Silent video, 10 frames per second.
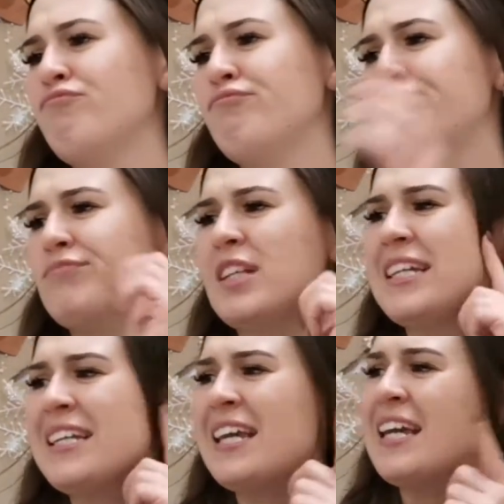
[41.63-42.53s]

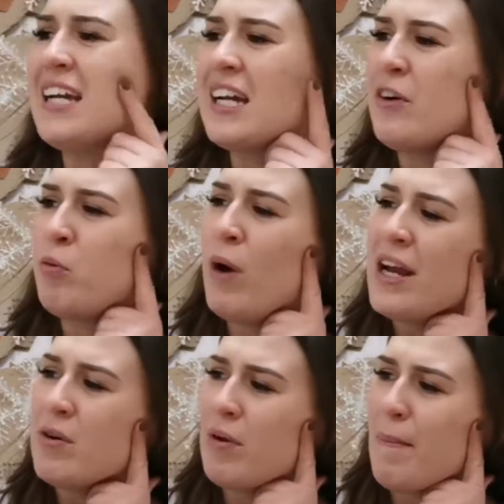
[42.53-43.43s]
I can't
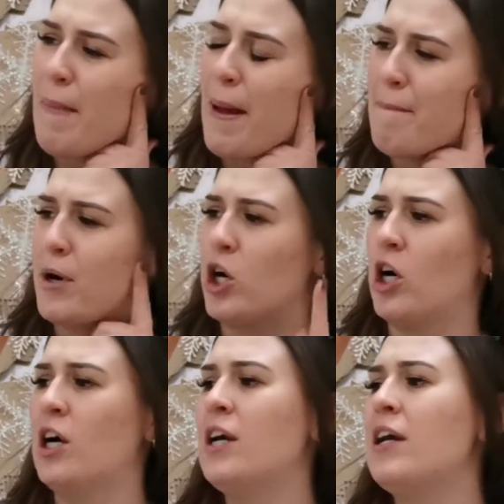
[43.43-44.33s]
quite
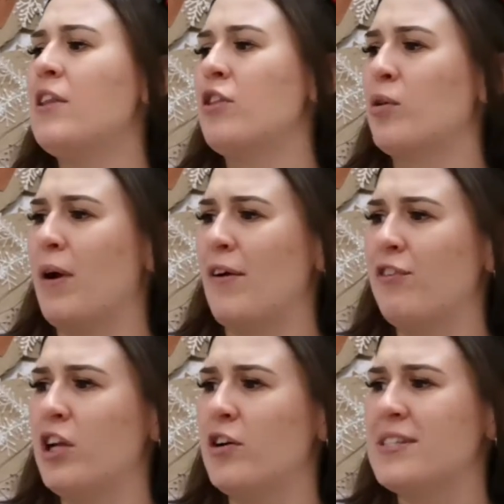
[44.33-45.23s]
remember, the
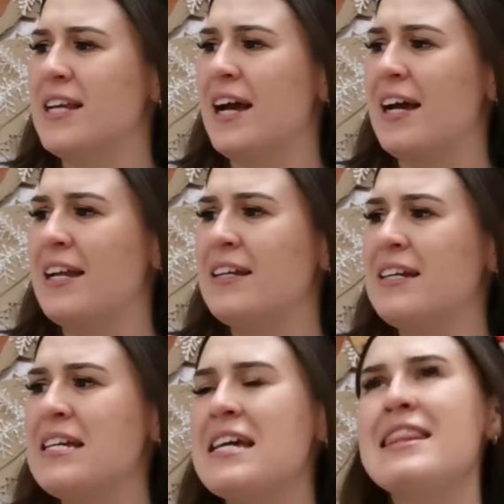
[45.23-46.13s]
Gruffalo said.
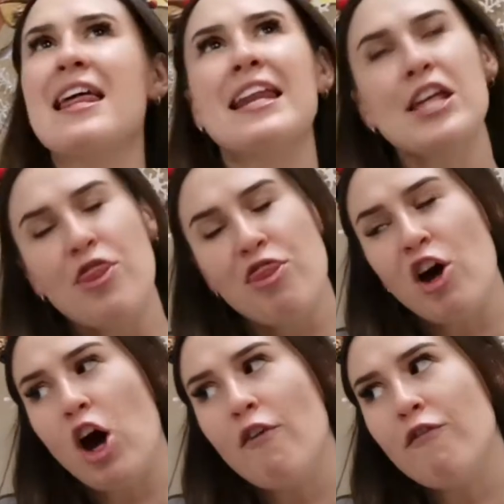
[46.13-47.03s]
Then he
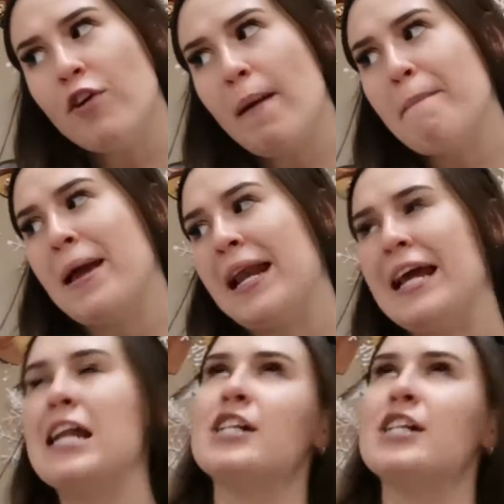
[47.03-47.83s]
thought for a minute